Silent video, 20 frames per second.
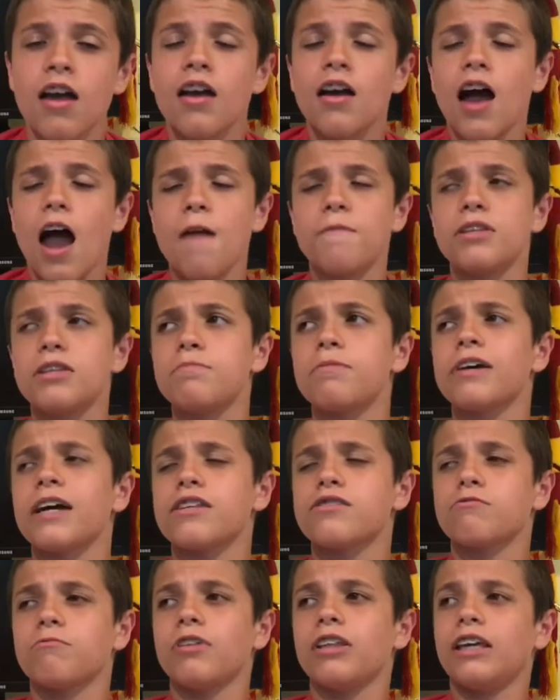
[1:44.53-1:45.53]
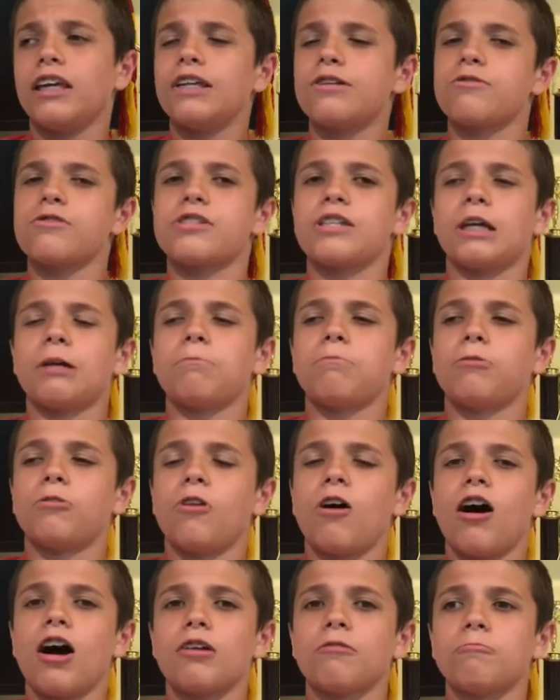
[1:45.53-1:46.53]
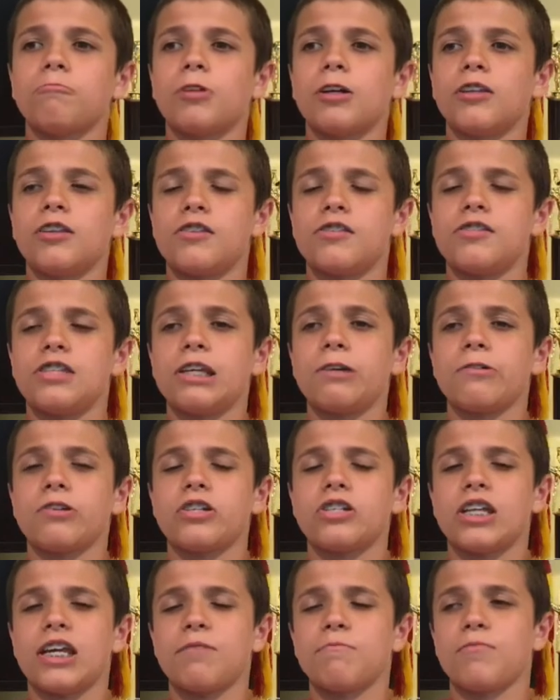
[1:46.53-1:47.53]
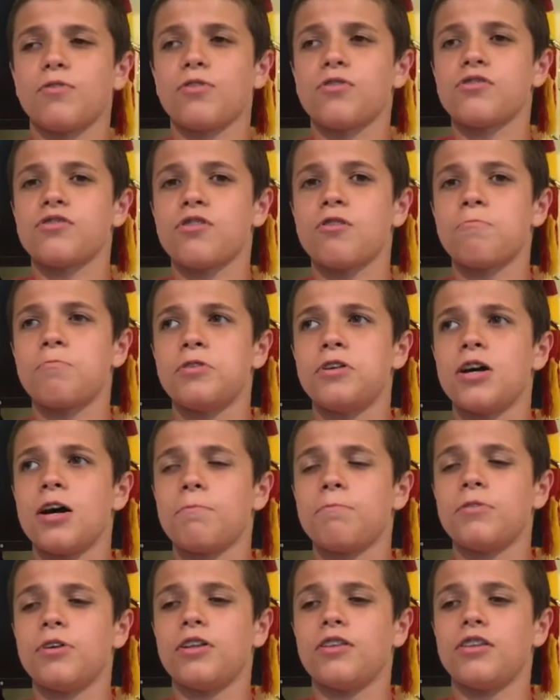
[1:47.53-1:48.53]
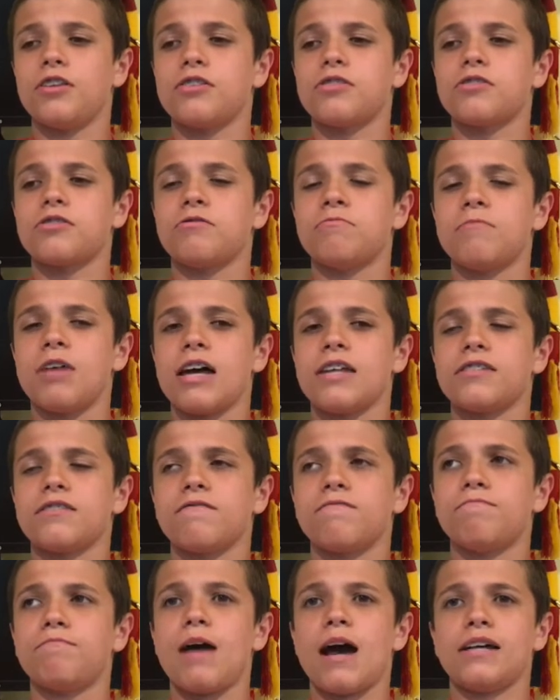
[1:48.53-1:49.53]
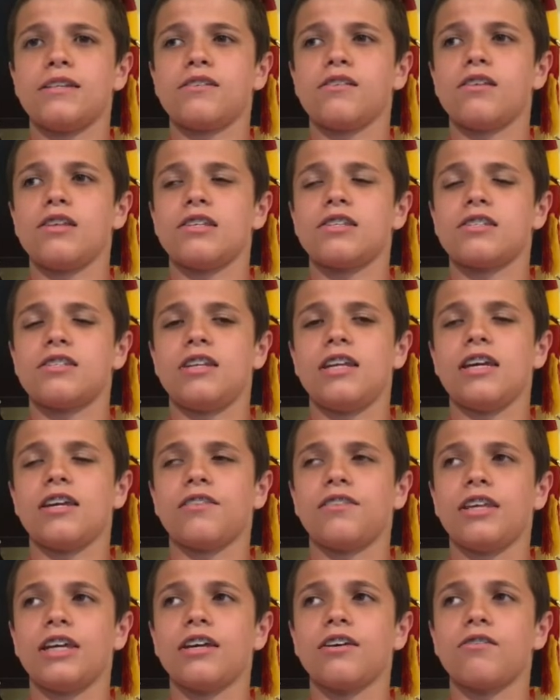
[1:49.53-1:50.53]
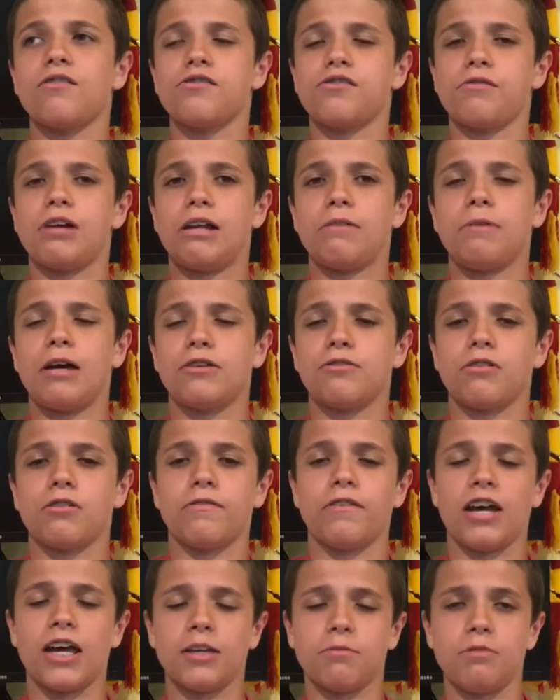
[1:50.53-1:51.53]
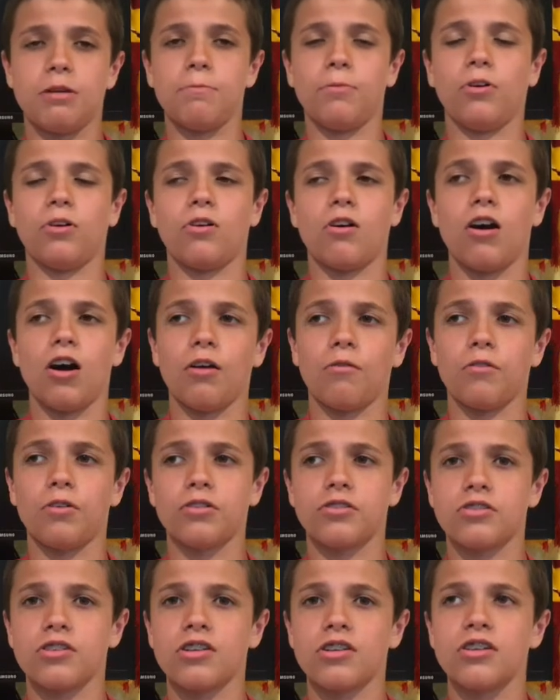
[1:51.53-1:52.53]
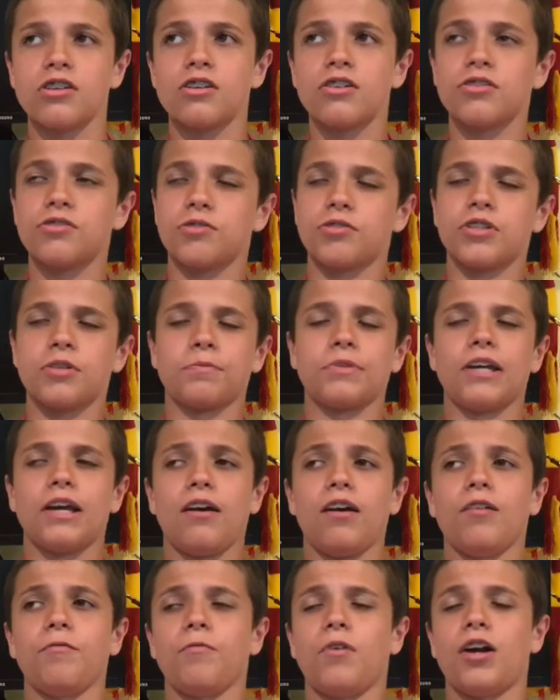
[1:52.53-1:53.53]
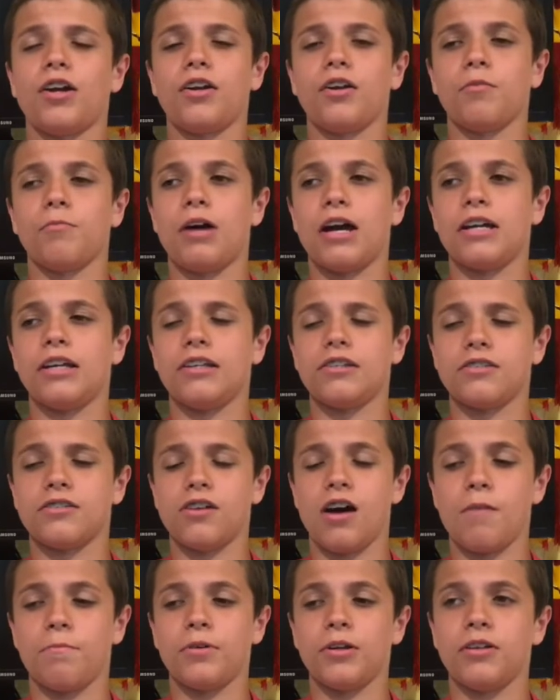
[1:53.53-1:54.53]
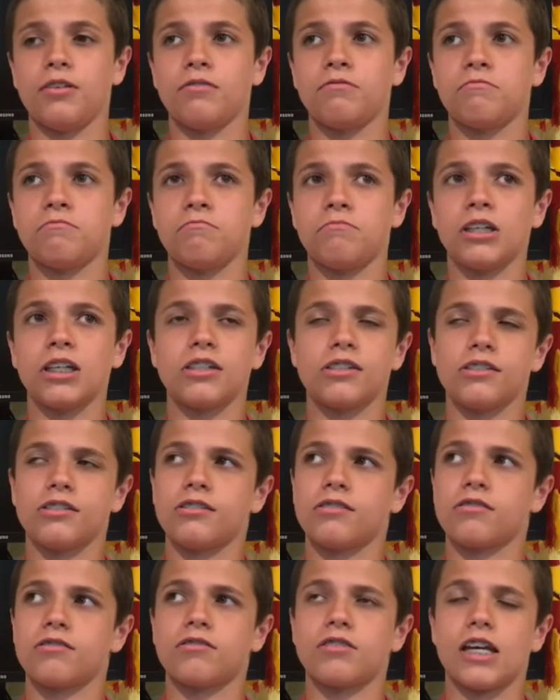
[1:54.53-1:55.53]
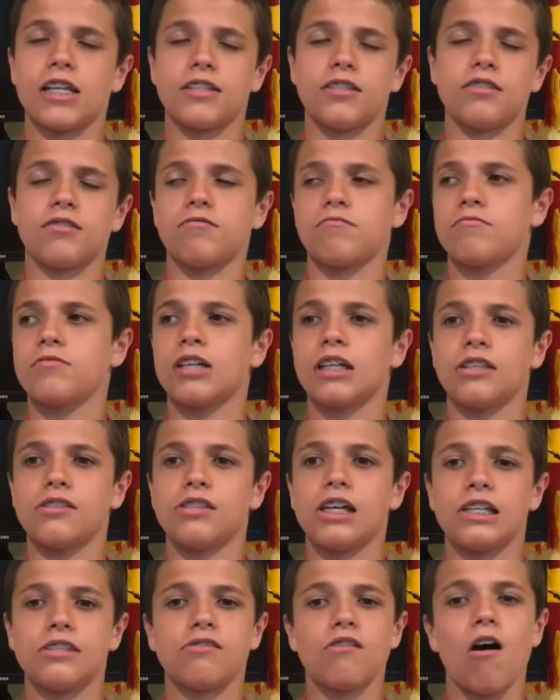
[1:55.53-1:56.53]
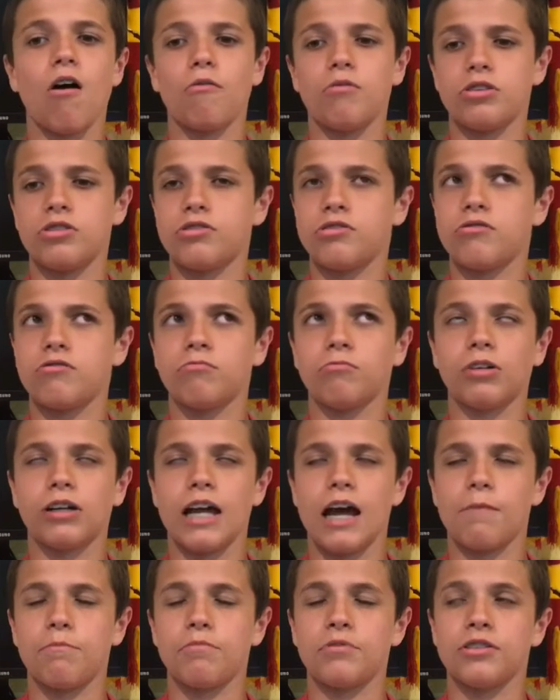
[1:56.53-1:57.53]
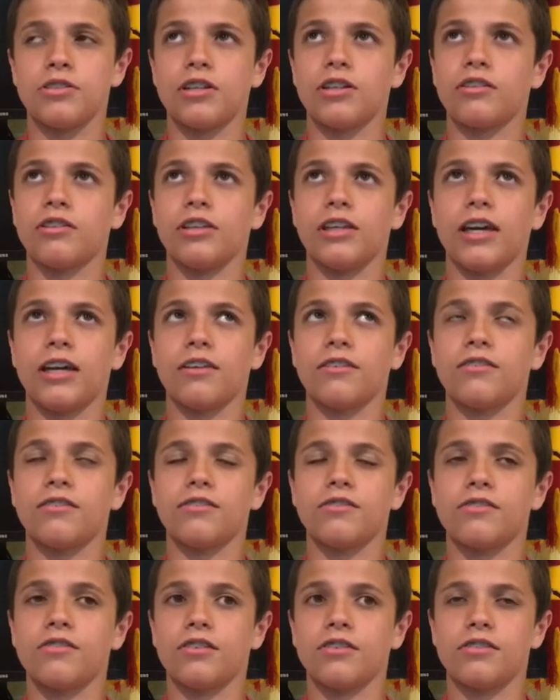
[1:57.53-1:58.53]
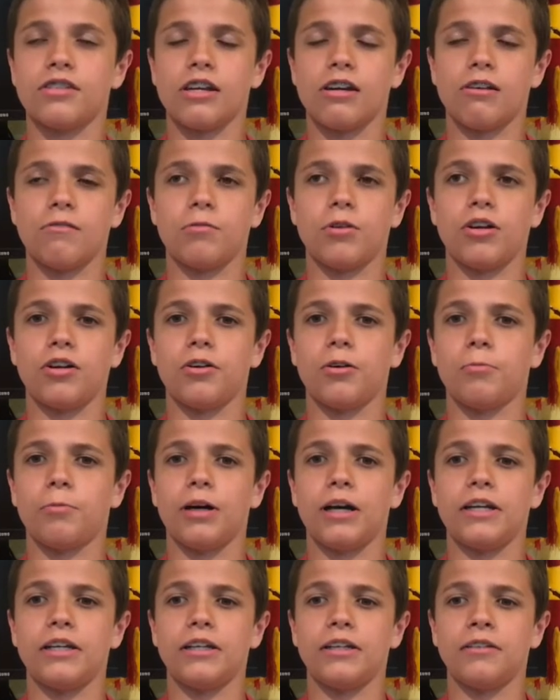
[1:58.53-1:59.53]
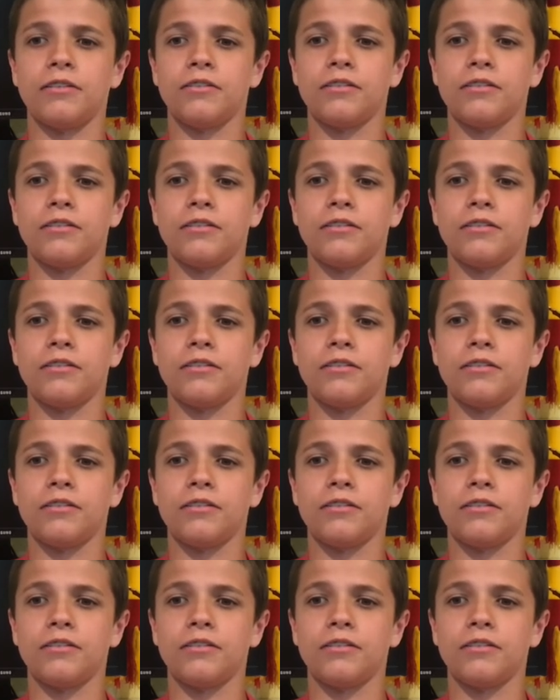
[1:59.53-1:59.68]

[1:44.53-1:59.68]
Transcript: I mean, this book has a really interesting plot. When the secret chamber is opened up and this massive basilisk snake thing goes around petrifying people in Hogwarts, so it's up to Harry, Ron, and Hermione to stop it. Because that's always what happens at the end. It's Harry, Ron, and Hermione.